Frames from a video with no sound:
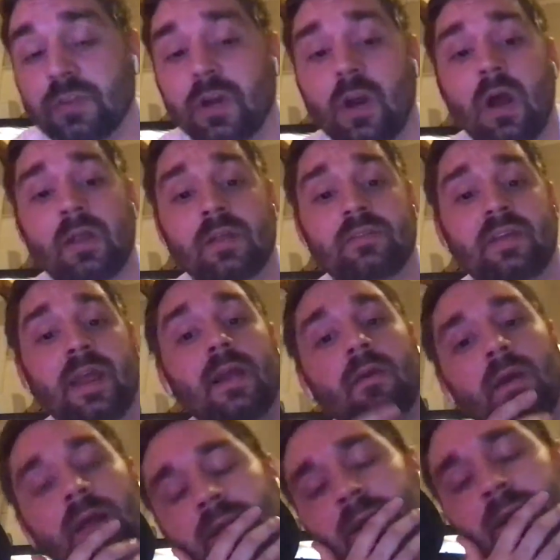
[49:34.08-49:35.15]
on a tear
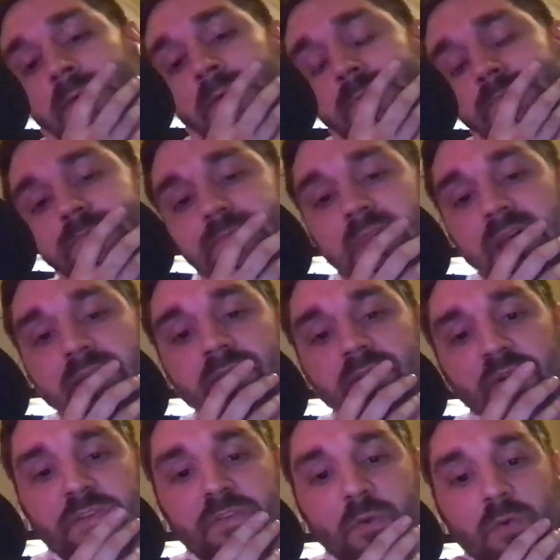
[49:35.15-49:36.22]
right now. They
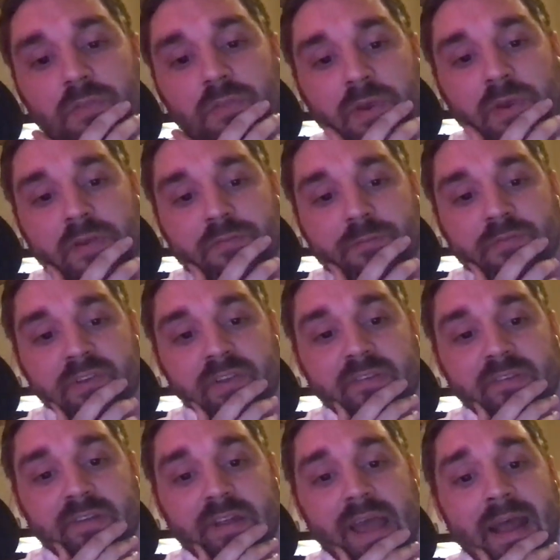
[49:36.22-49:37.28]
took 2 of 3 from
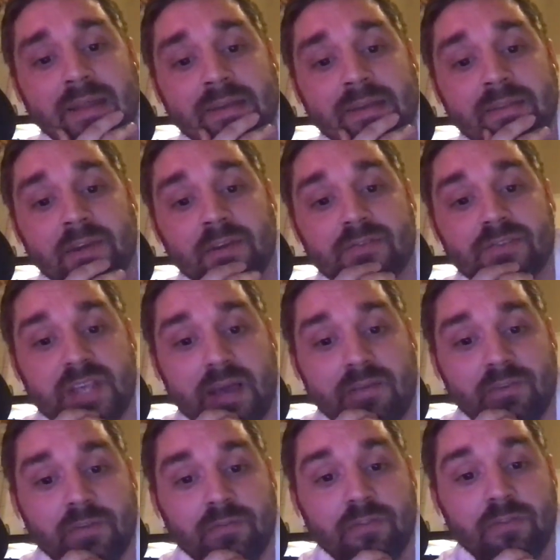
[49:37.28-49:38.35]
Cincinnati. They're
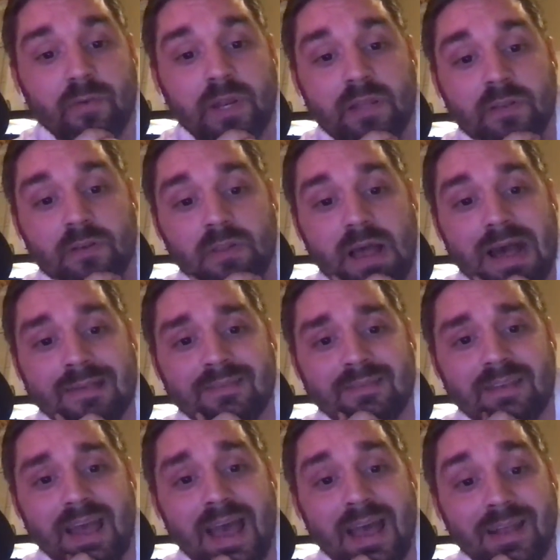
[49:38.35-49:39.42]
7 of 3 in their last
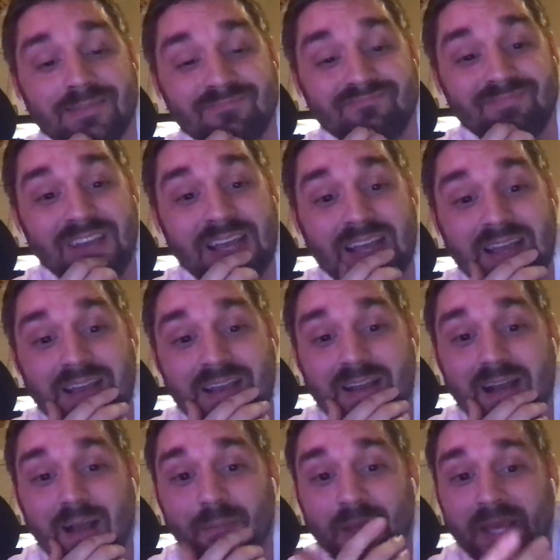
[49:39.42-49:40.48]
10.
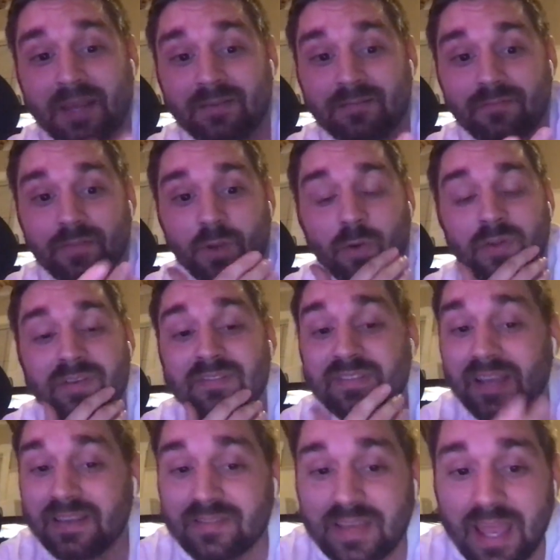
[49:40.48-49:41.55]
I mean, they're only
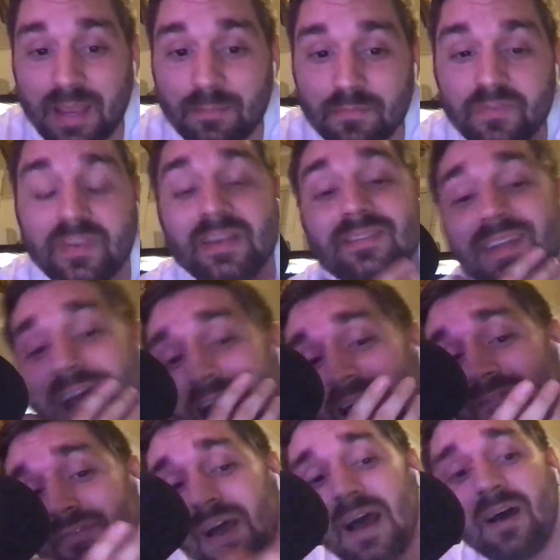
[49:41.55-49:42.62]

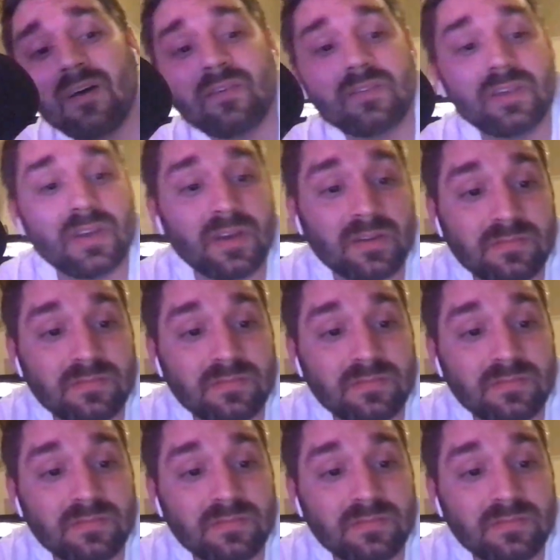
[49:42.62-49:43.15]
6.5 out, you know?